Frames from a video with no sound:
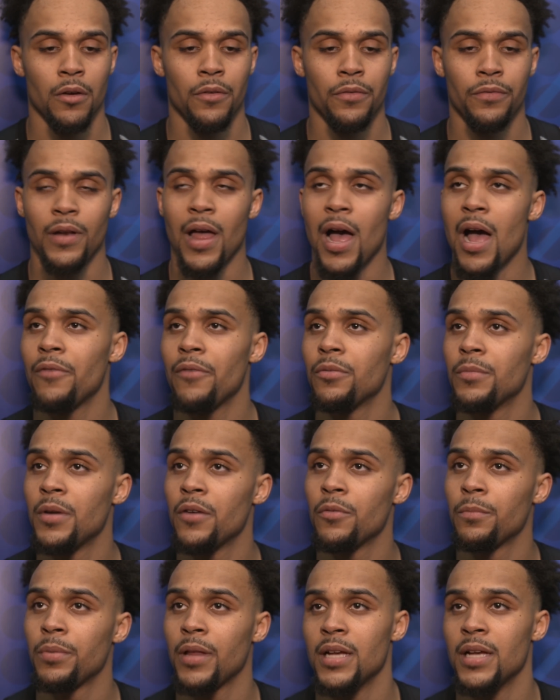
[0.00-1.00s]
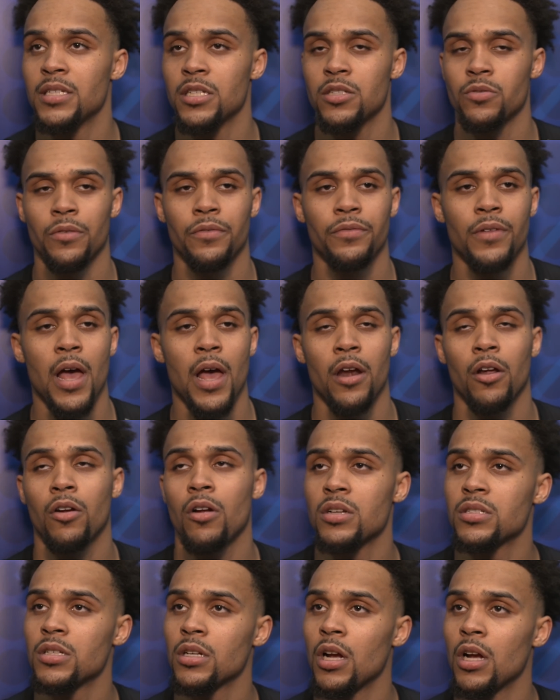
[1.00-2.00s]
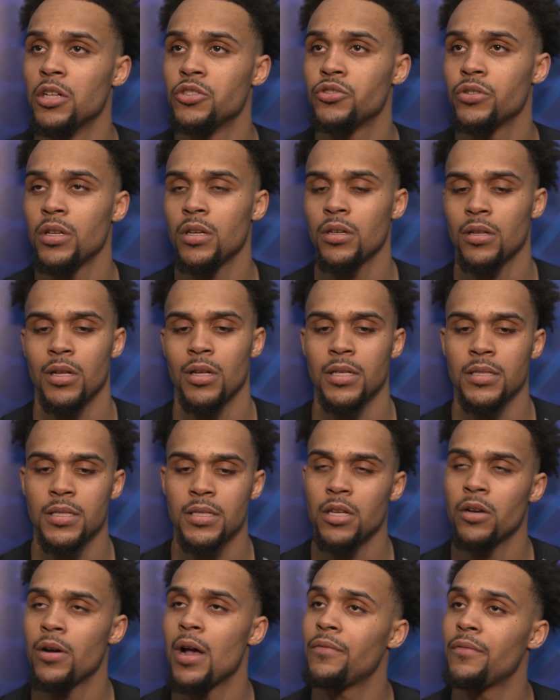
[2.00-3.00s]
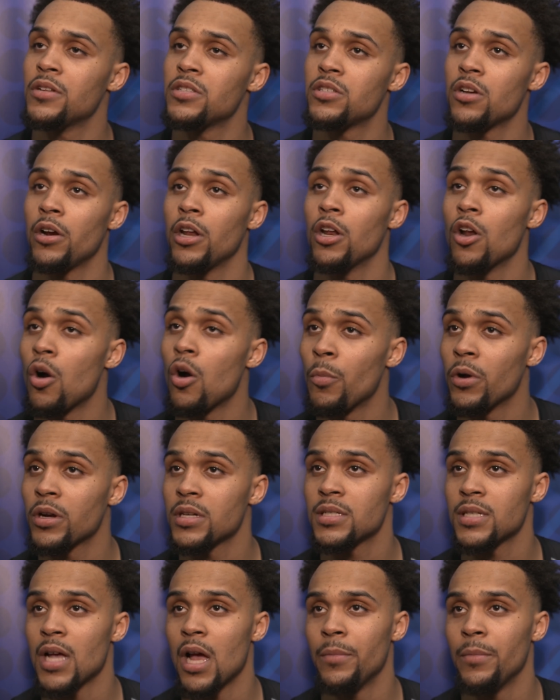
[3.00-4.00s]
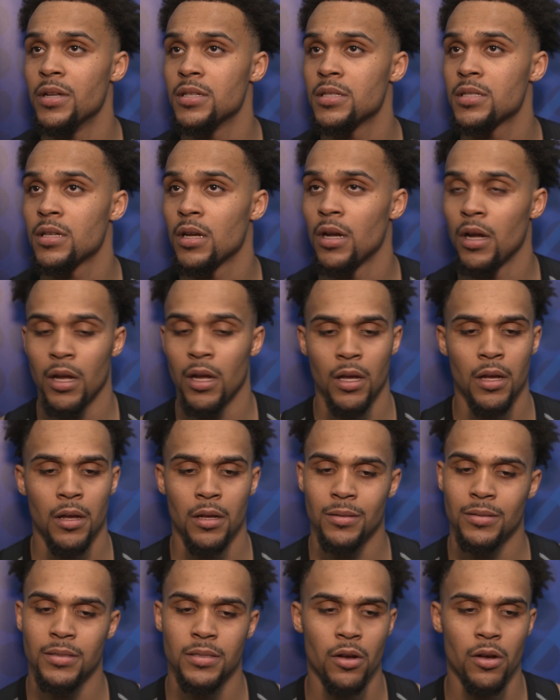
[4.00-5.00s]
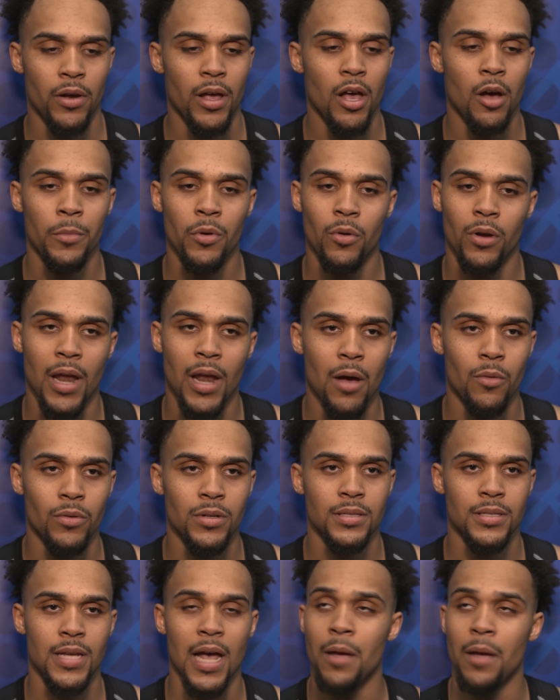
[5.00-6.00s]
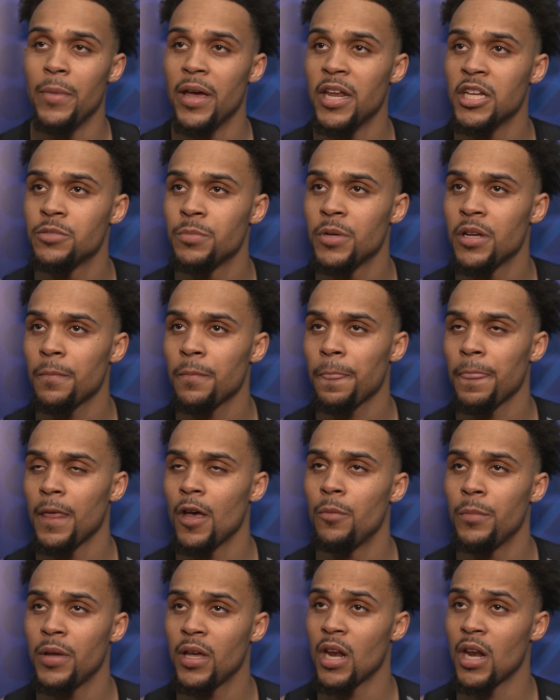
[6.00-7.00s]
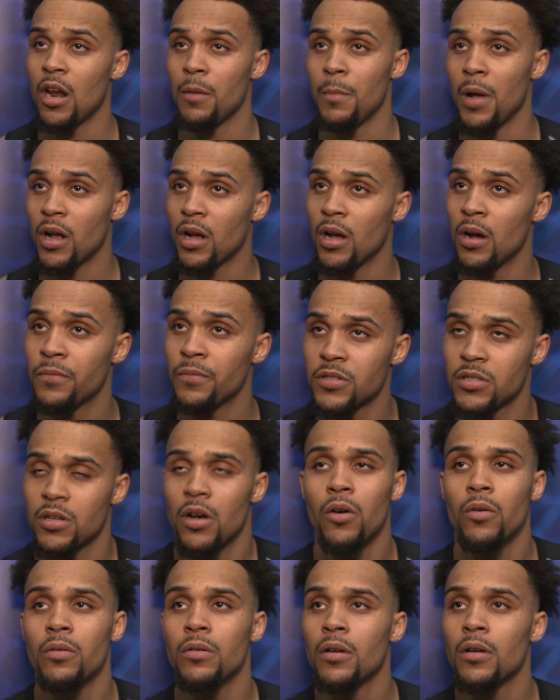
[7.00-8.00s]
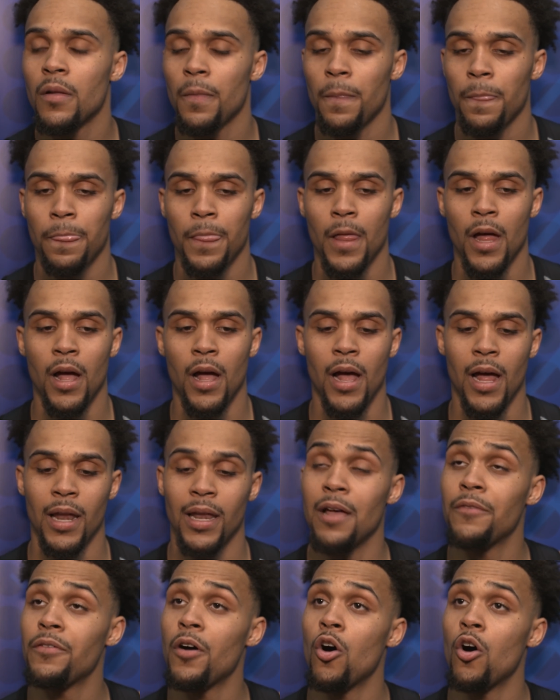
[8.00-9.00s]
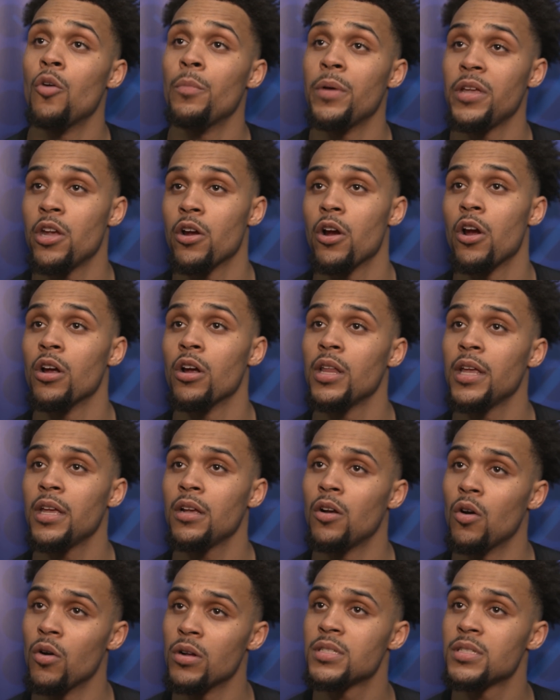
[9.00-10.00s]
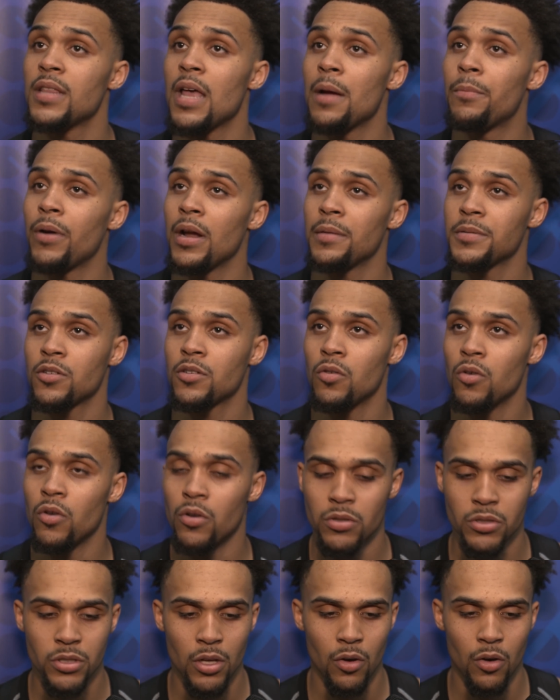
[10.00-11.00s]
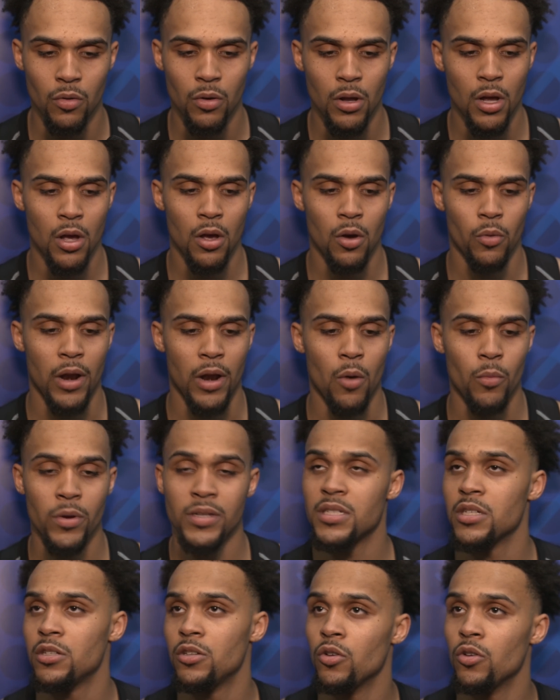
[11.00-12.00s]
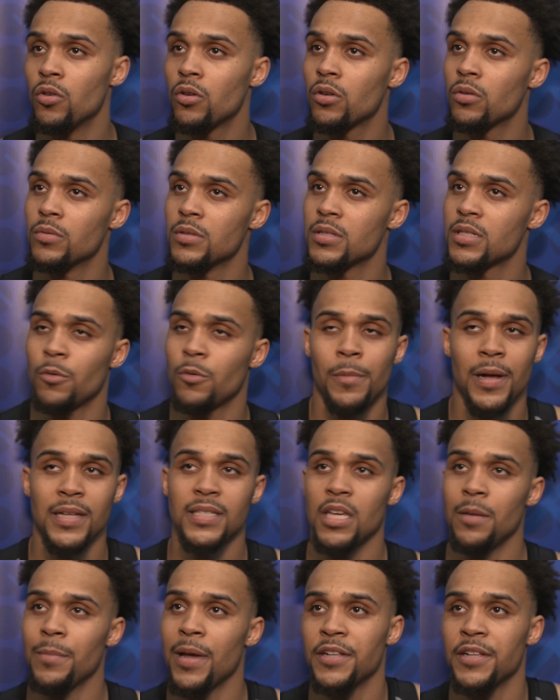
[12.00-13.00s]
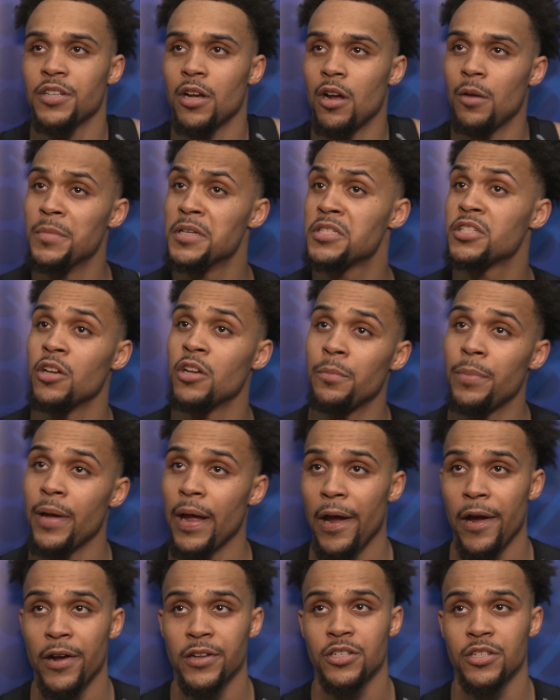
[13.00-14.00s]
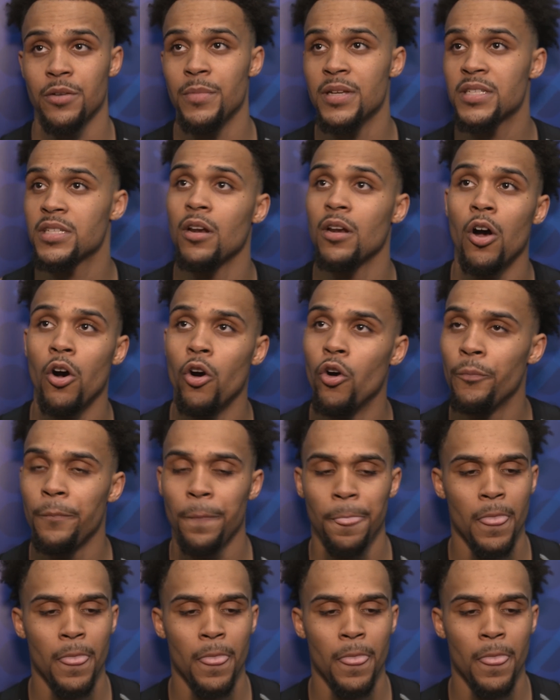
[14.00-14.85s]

fly from different places or flying across the country and still having to turn in homework assignments. So it helped me a lot with time management. It helped me get out of my comfort zone. I left home a year early, going to that prep school. So when I went to Duke, when some of my teammates are missing their parents or missing home,